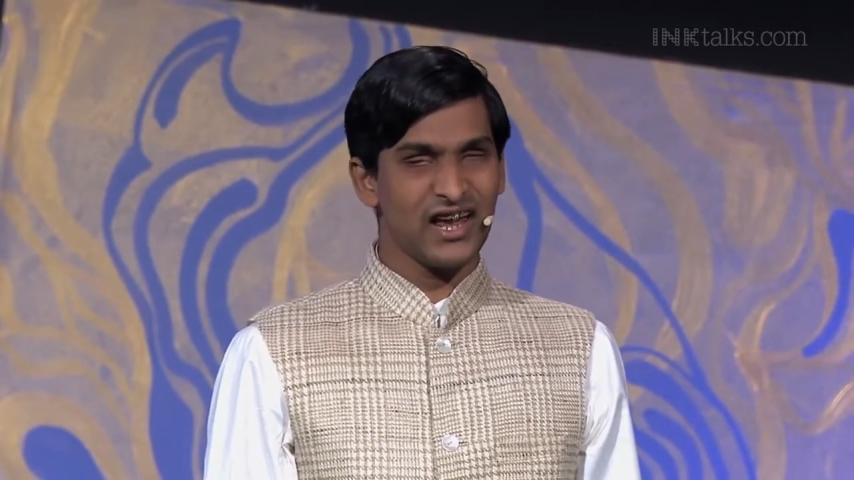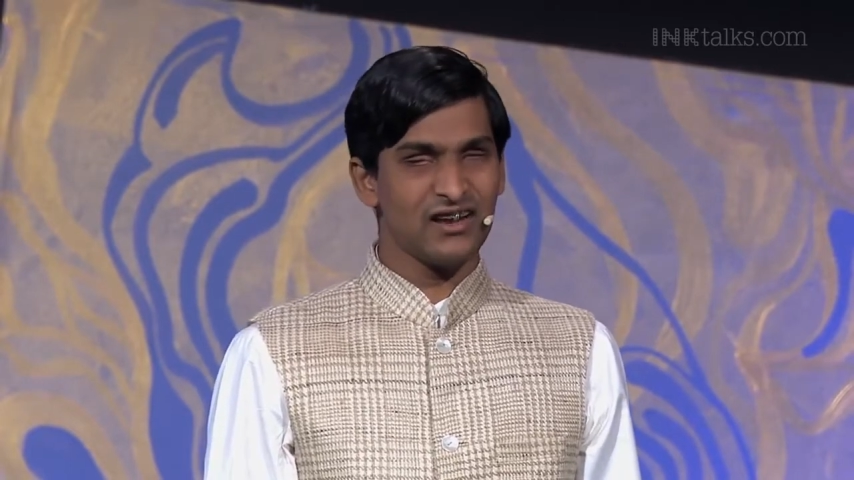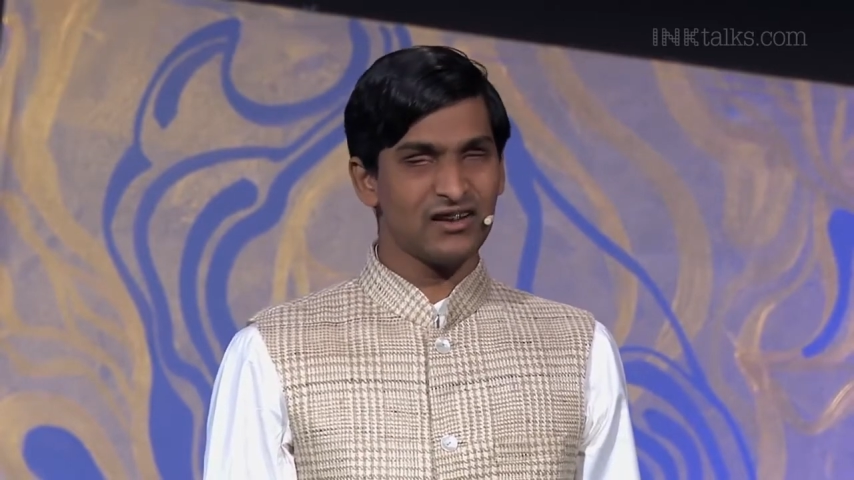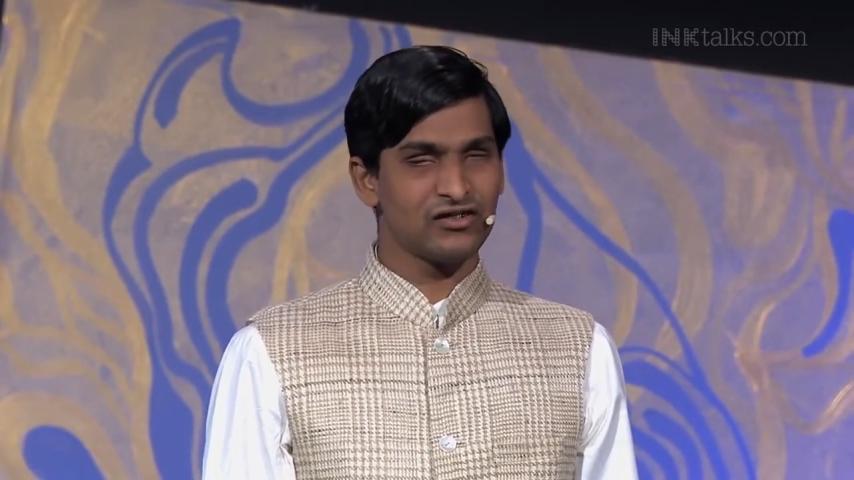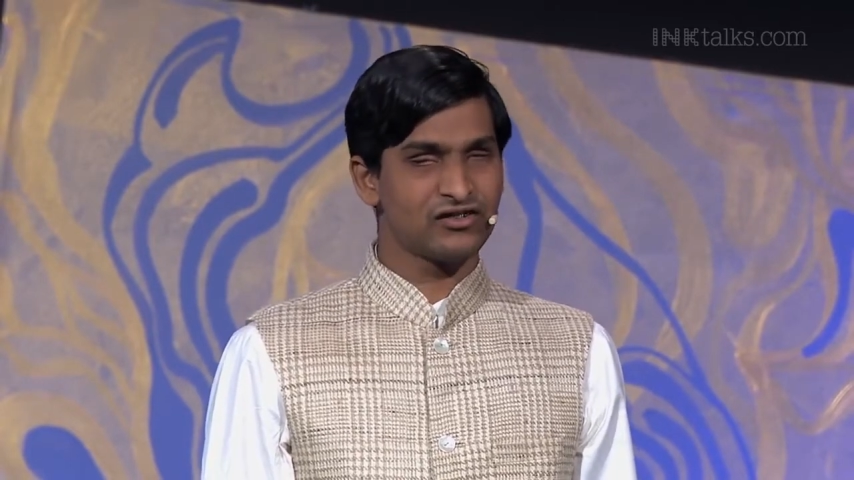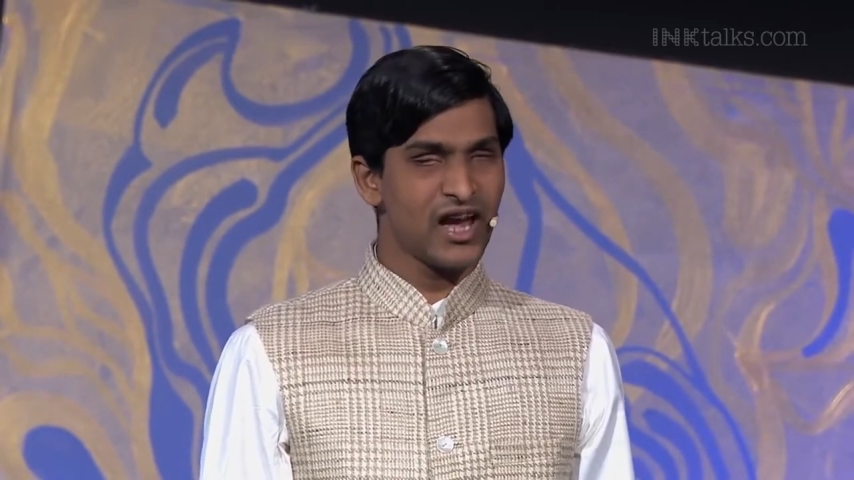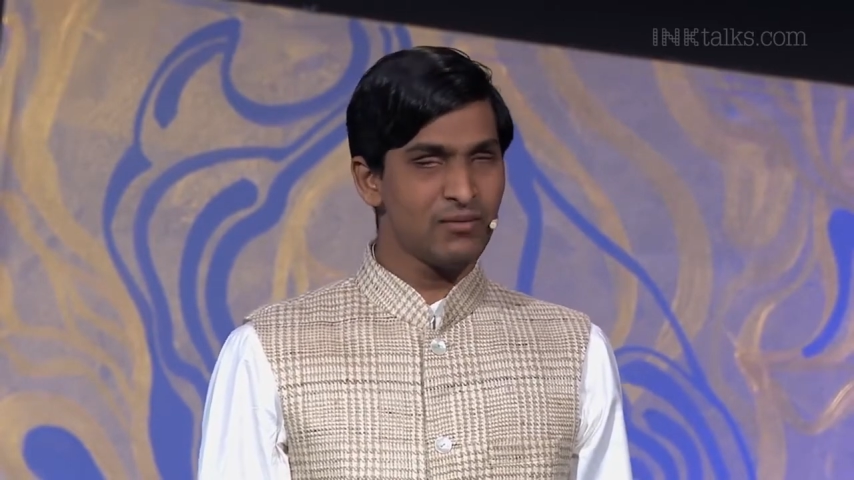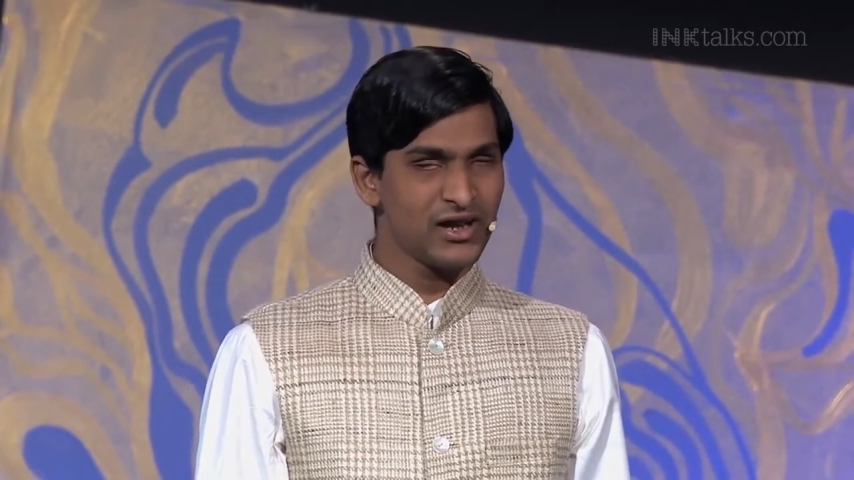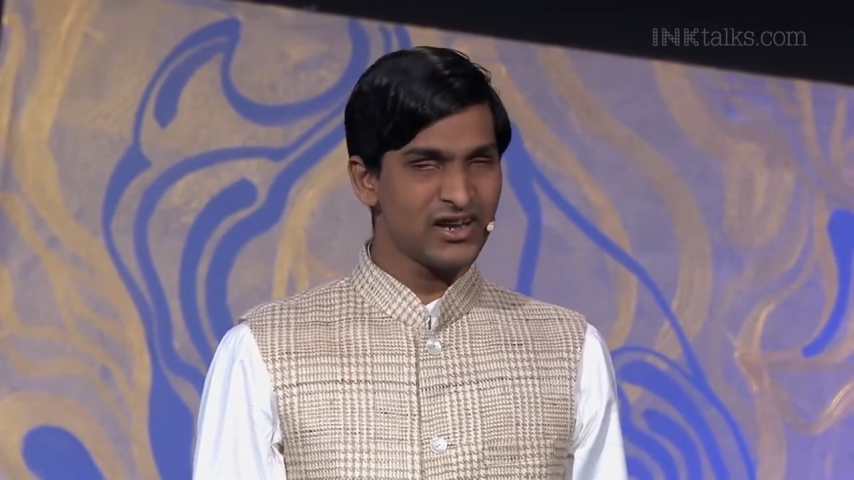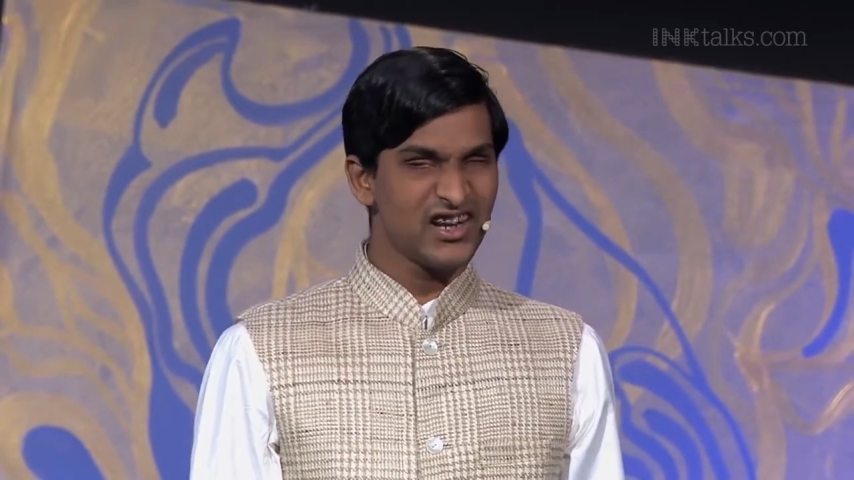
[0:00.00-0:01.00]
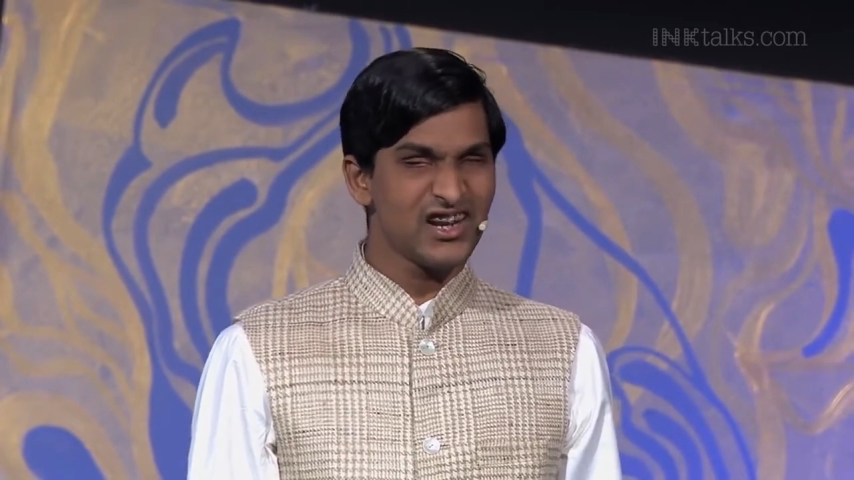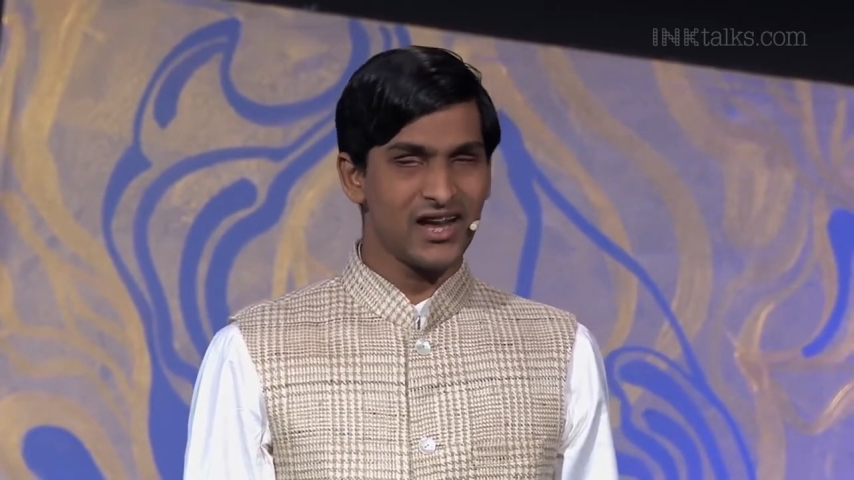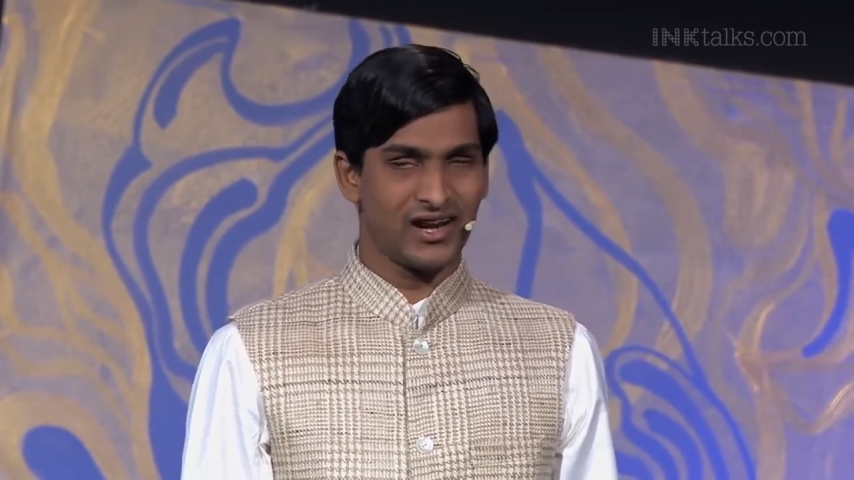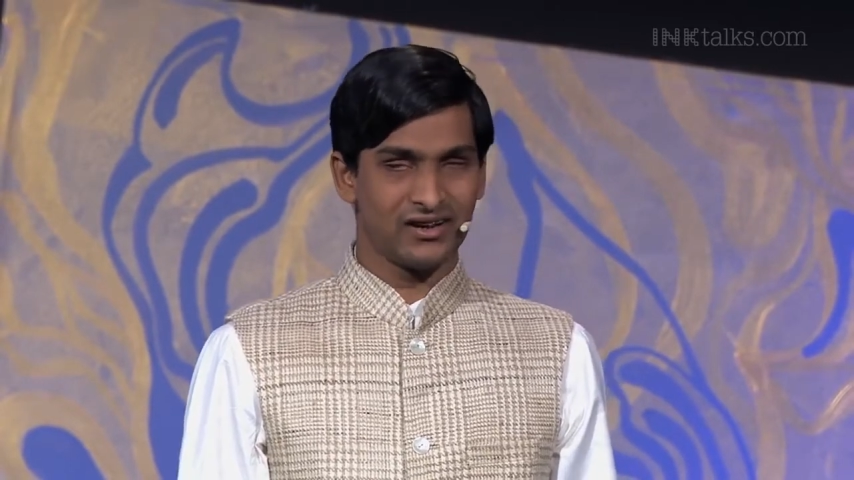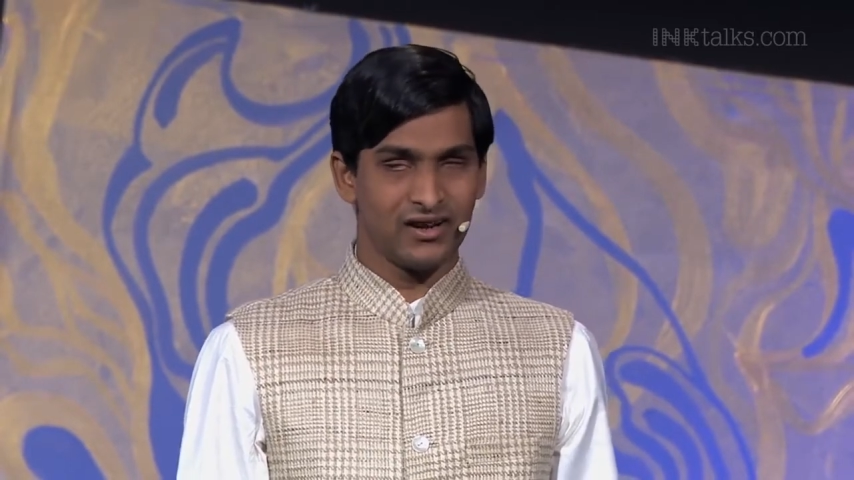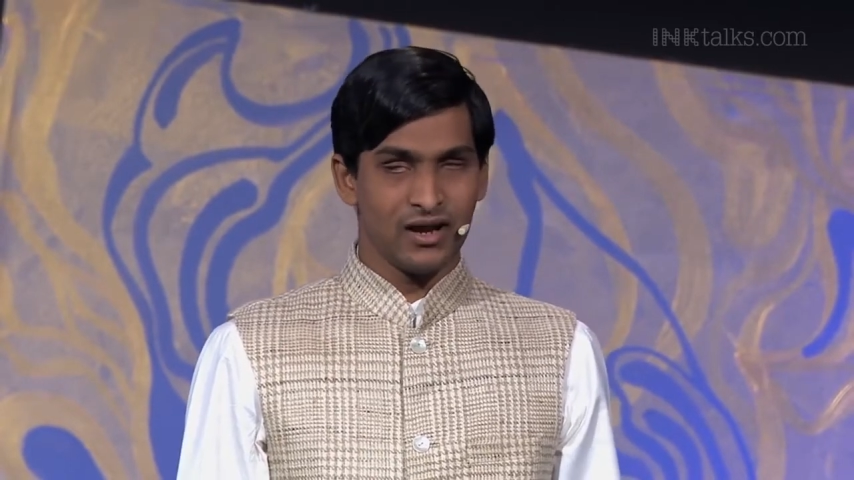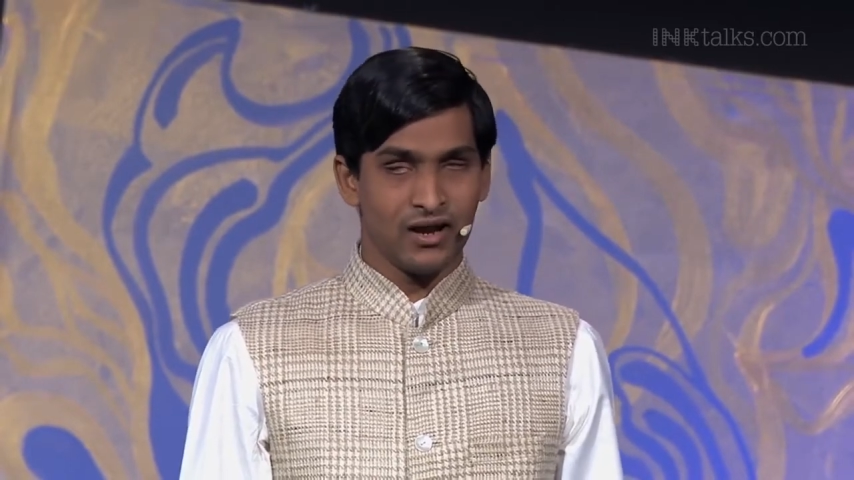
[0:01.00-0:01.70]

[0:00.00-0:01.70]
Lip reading: time like an idiot.